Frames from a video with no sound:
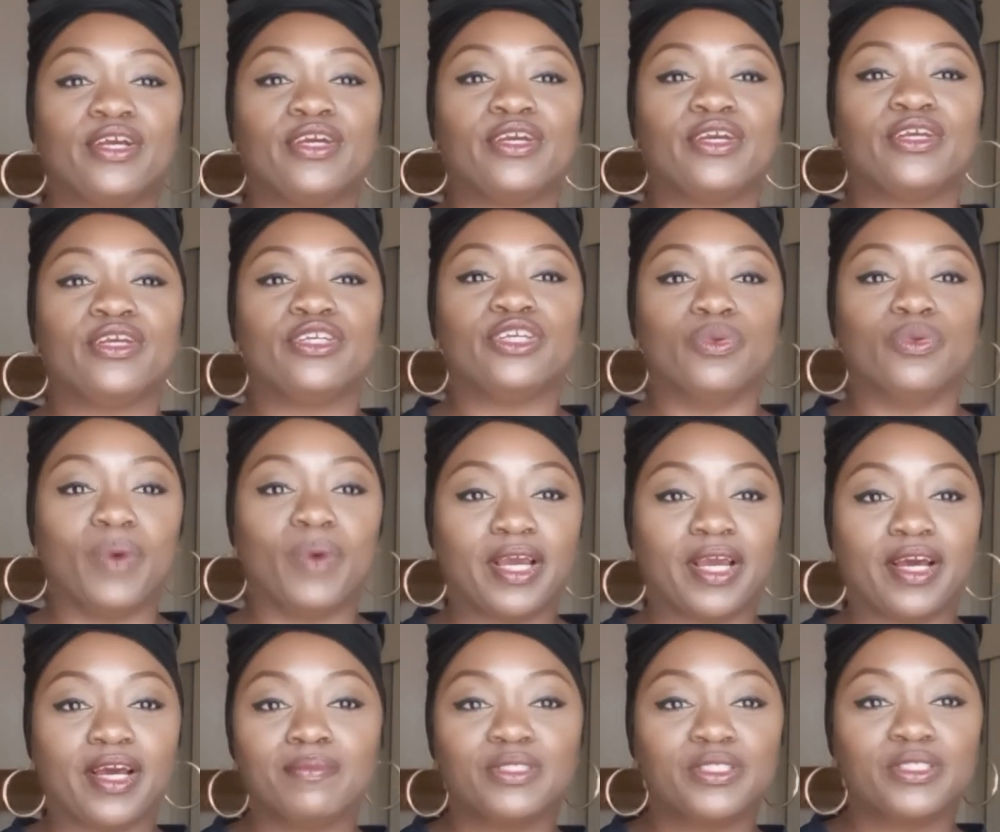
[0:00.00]
You wake
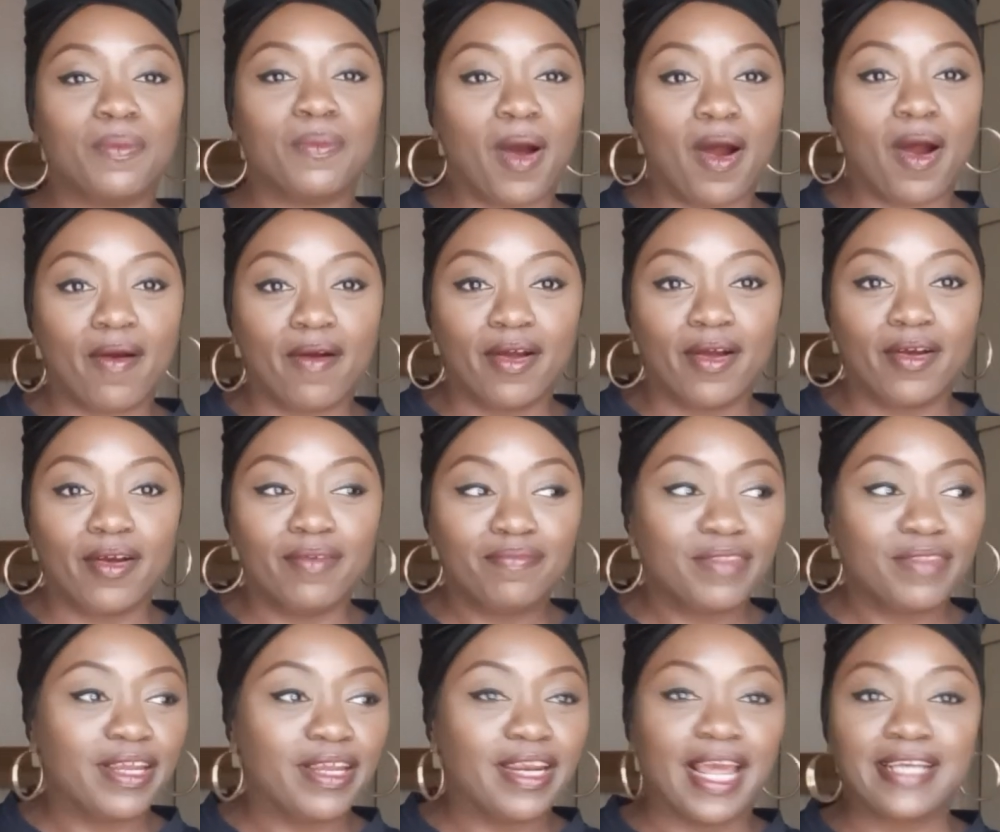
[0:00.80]
up tomorrow,
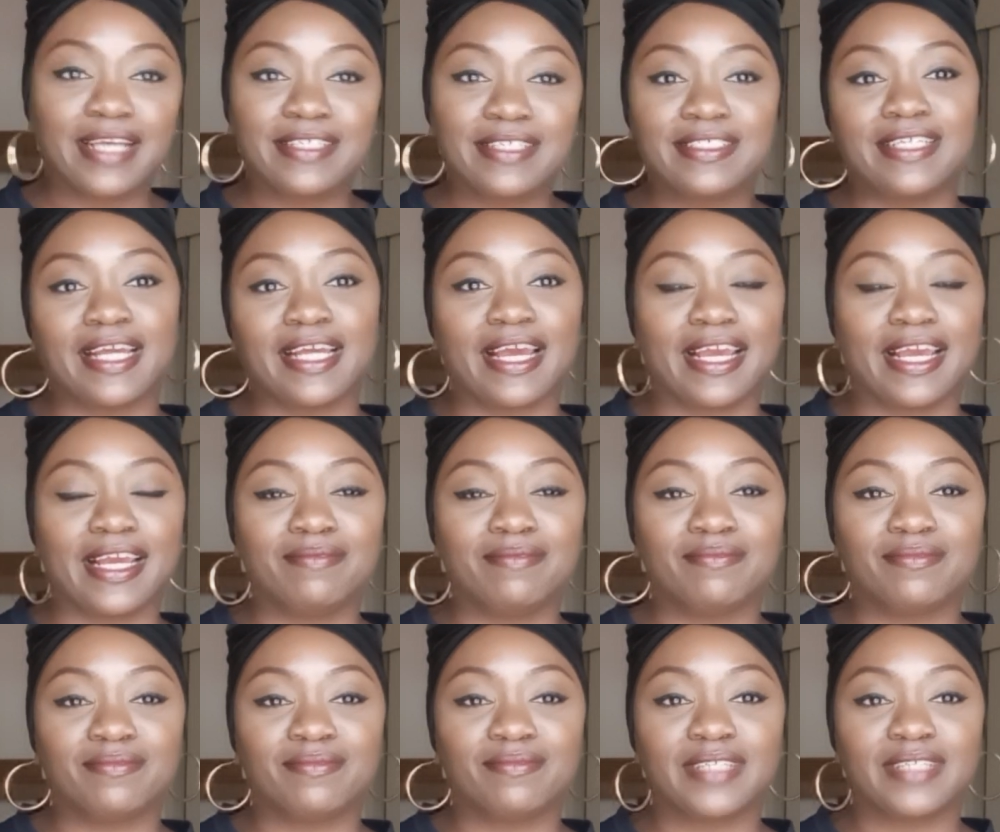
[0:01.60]
the next day,
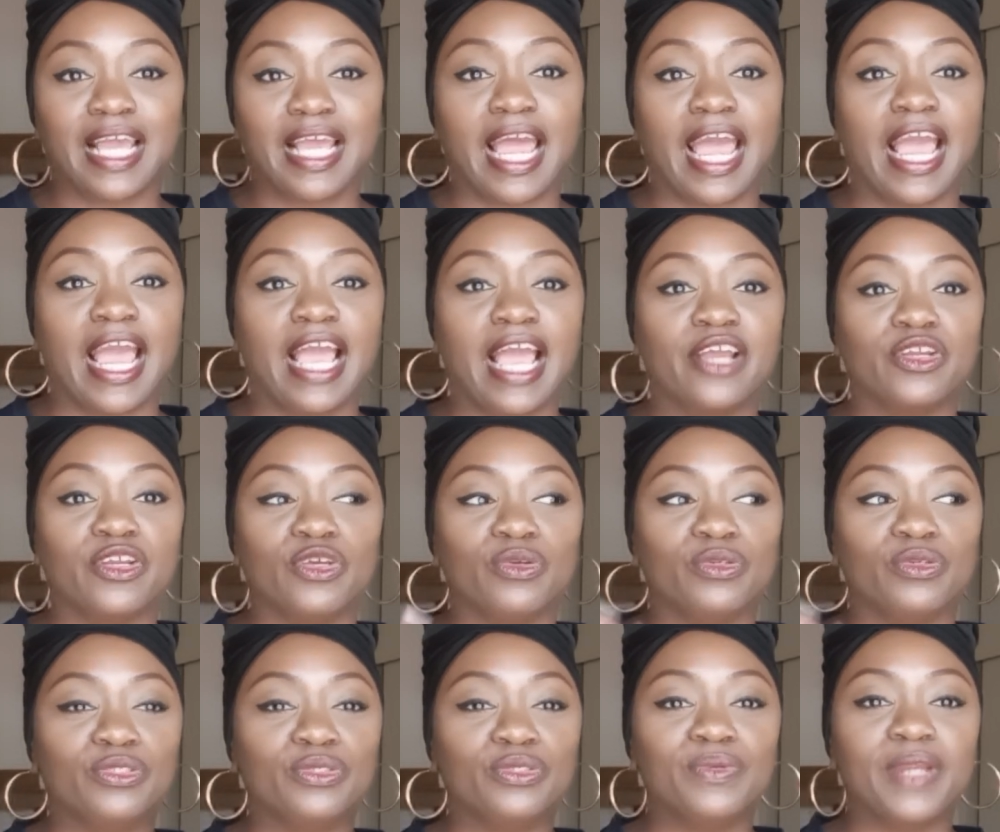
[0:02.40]
and you
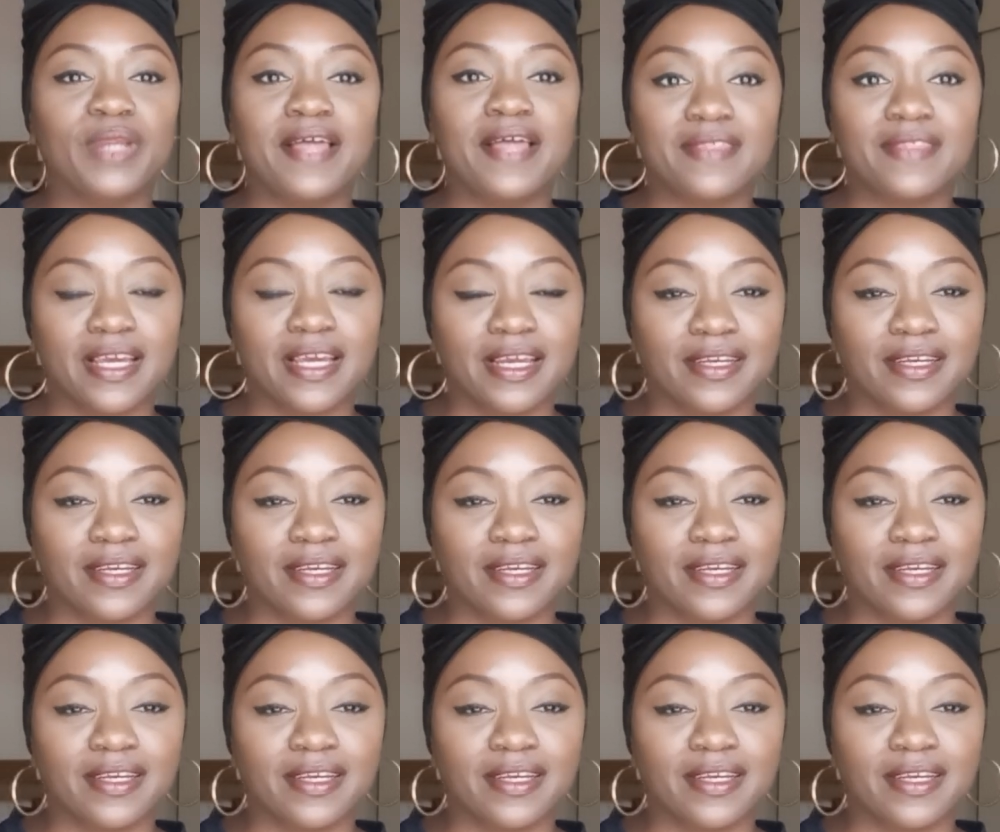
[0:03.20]
do nothing.